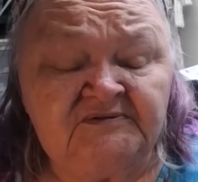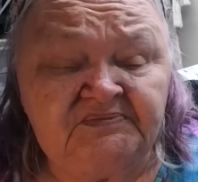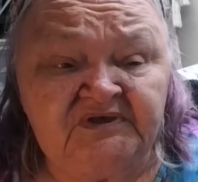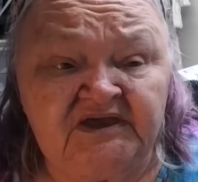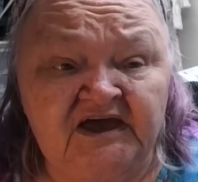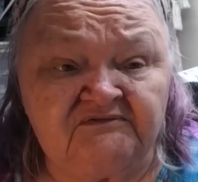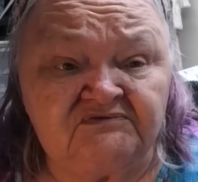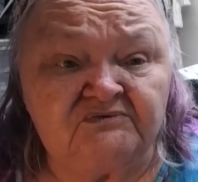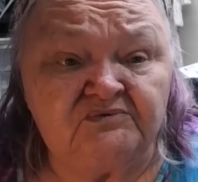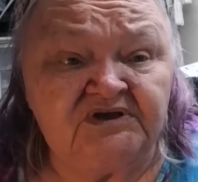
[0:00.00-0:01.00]

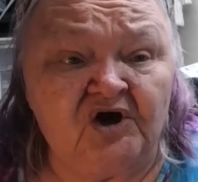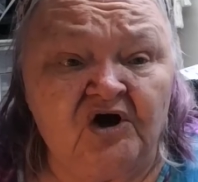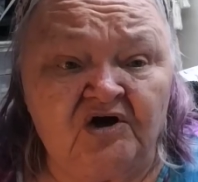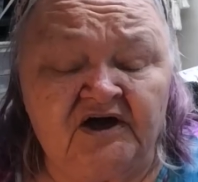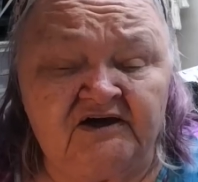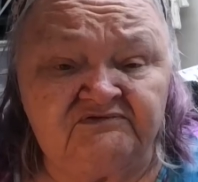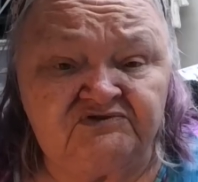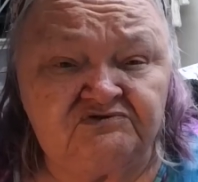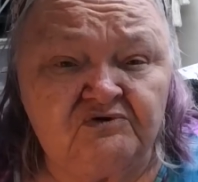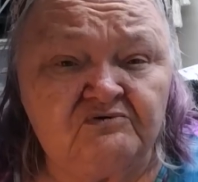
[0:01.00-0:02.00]
We all have
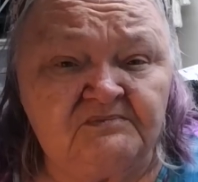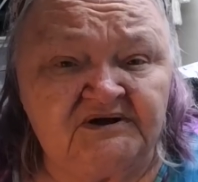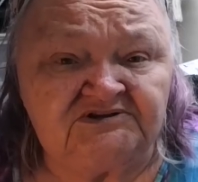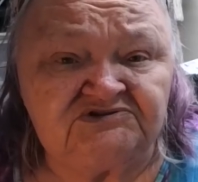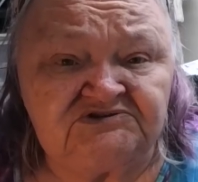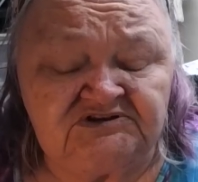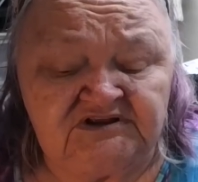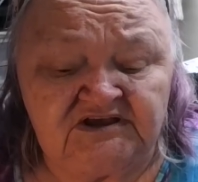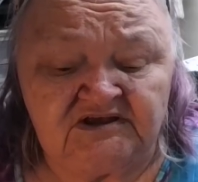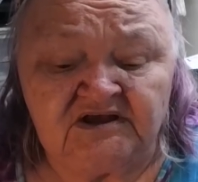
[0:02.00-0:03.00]
so much
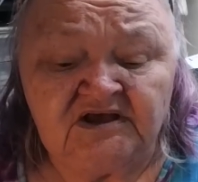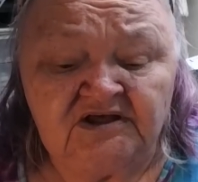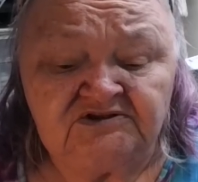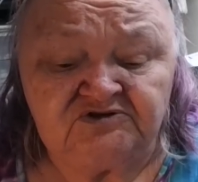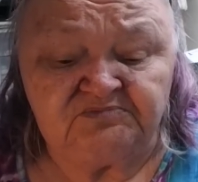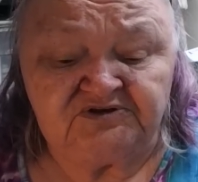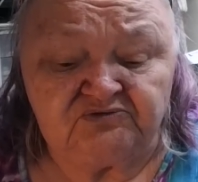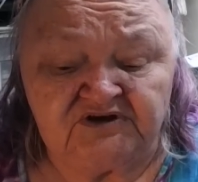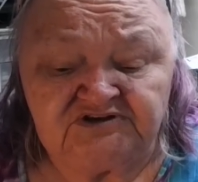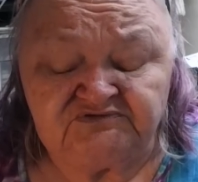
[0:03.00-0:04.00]
today to be
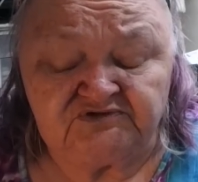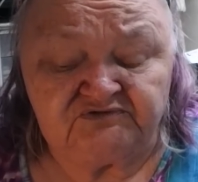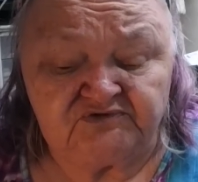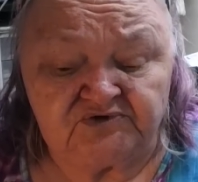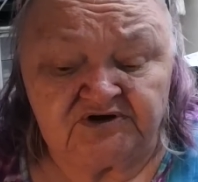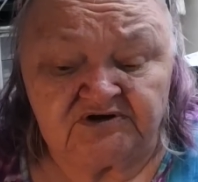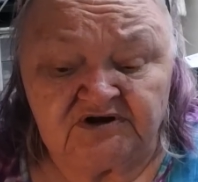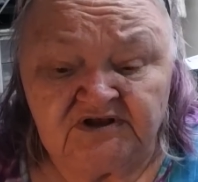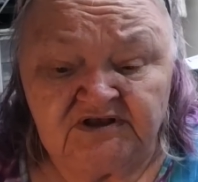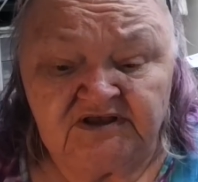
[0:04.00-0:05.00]
grateful for,
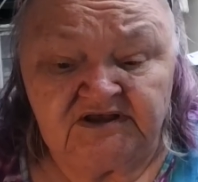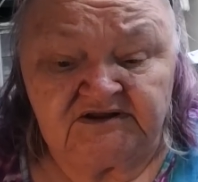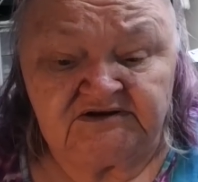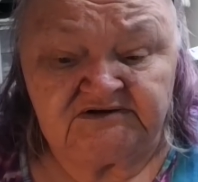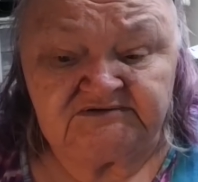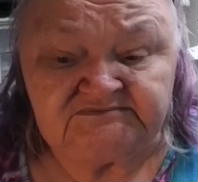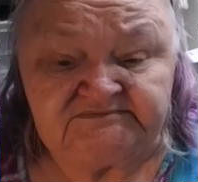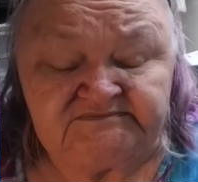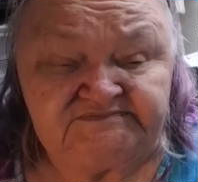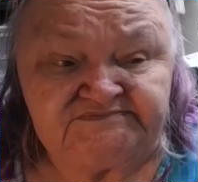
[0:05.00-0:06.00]
and
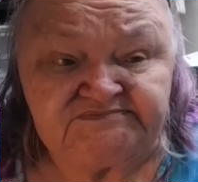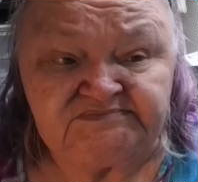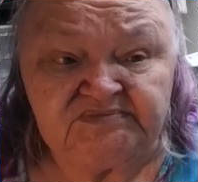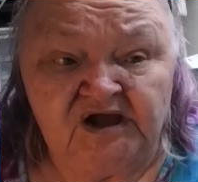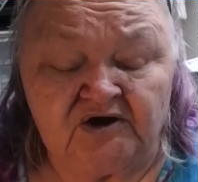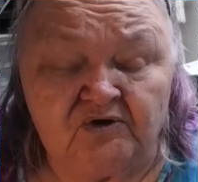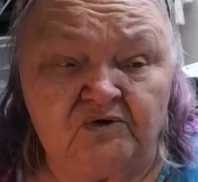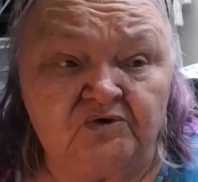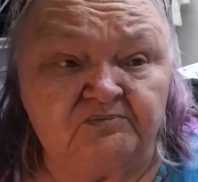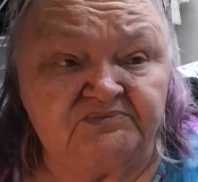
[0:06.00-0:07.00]
our
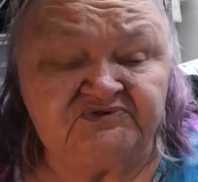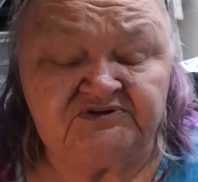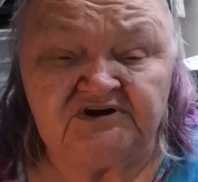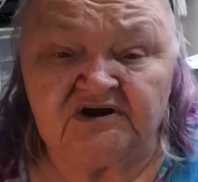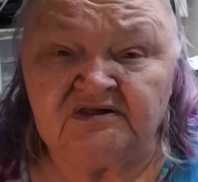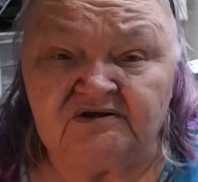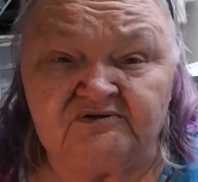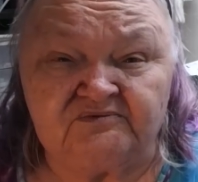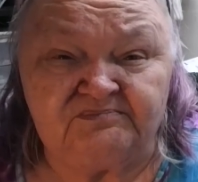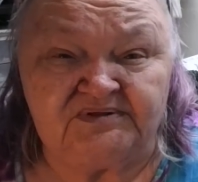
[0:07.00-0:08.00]
homes and
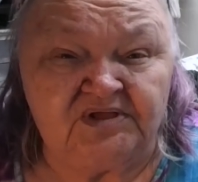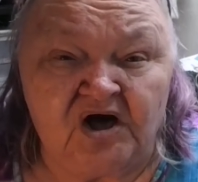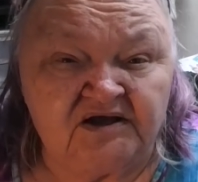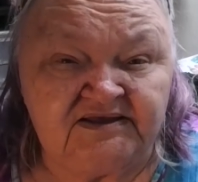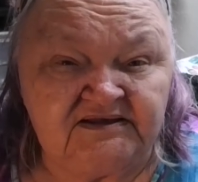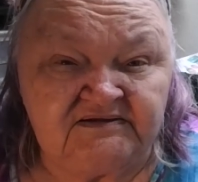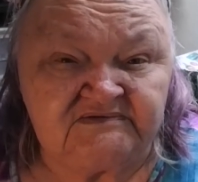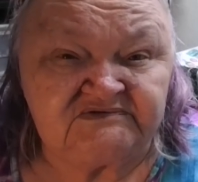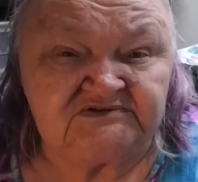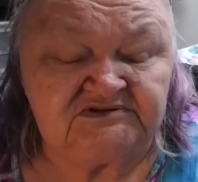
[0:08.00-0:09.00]
our
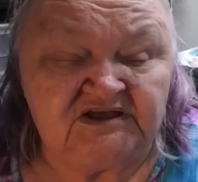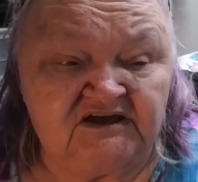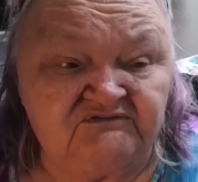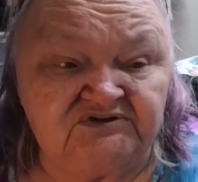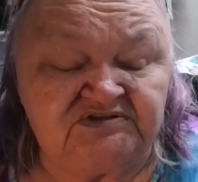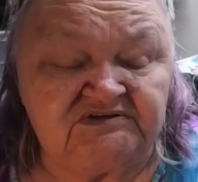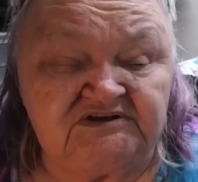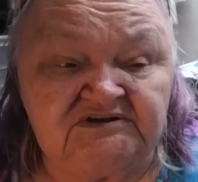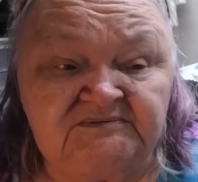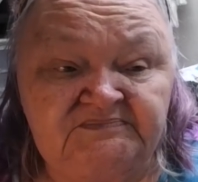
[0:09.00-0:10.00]
belongings and
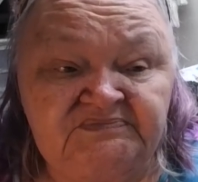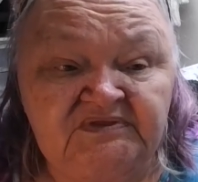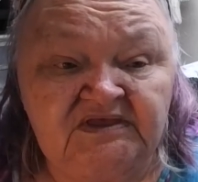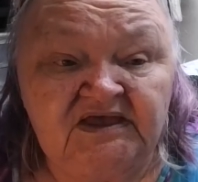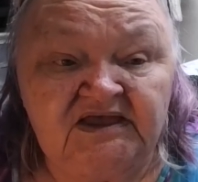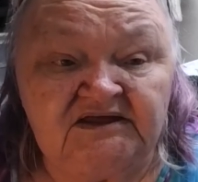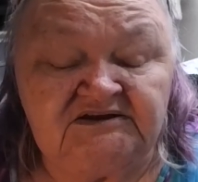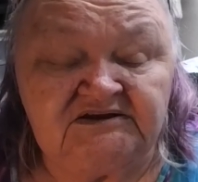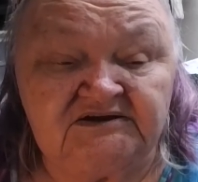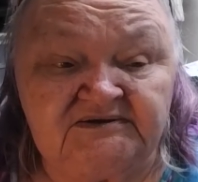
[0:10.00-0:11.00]
everything. And